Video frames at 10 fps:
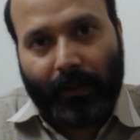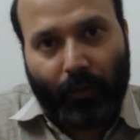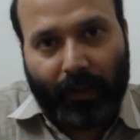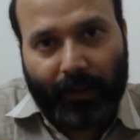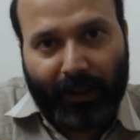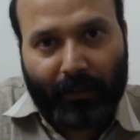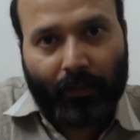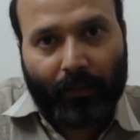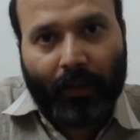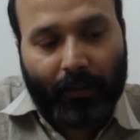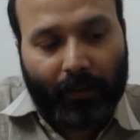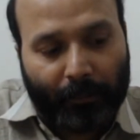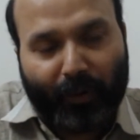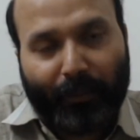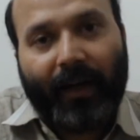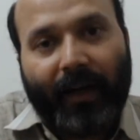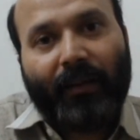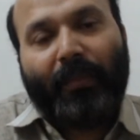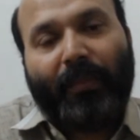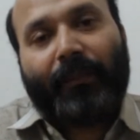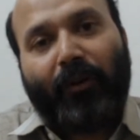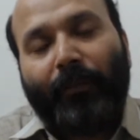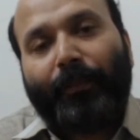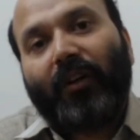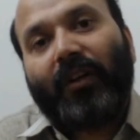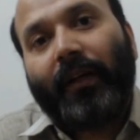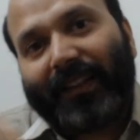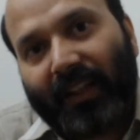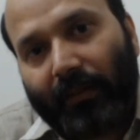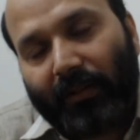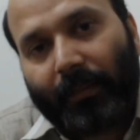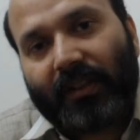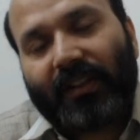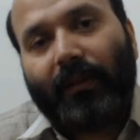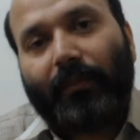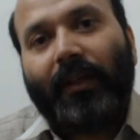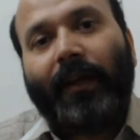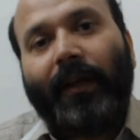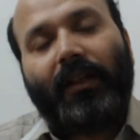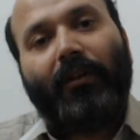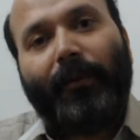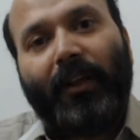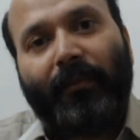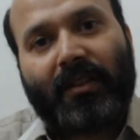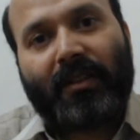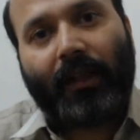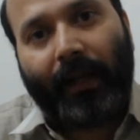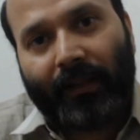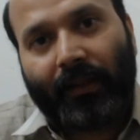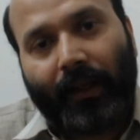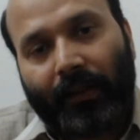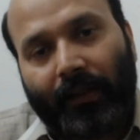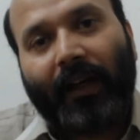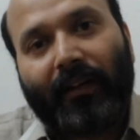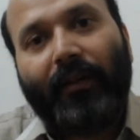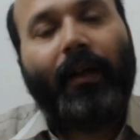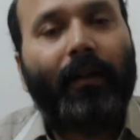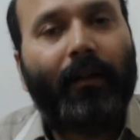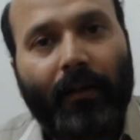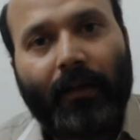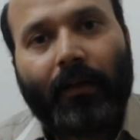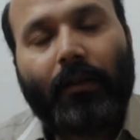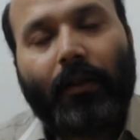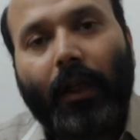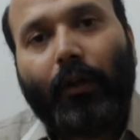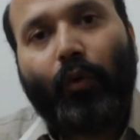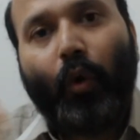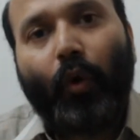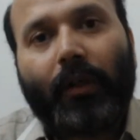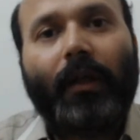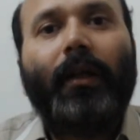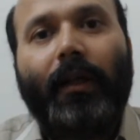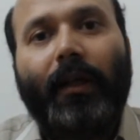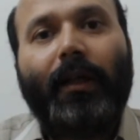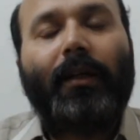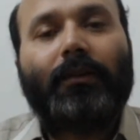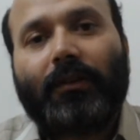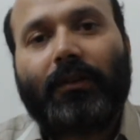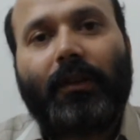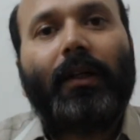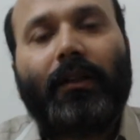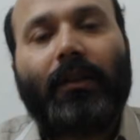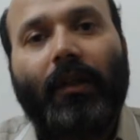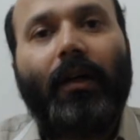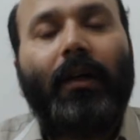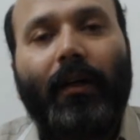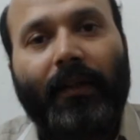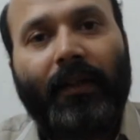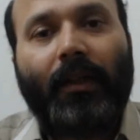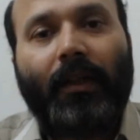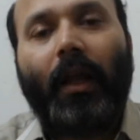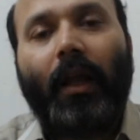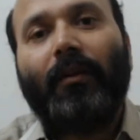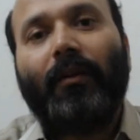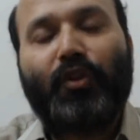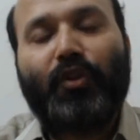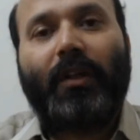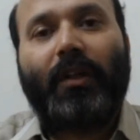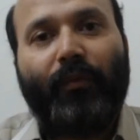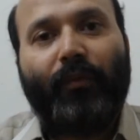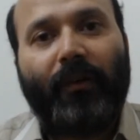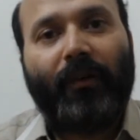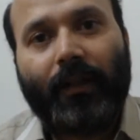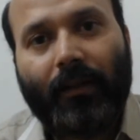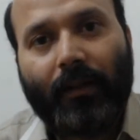Okay, provide them platform for the next level of discovery, next level of invention, and in that way, they totally reconstruct the entire physical world,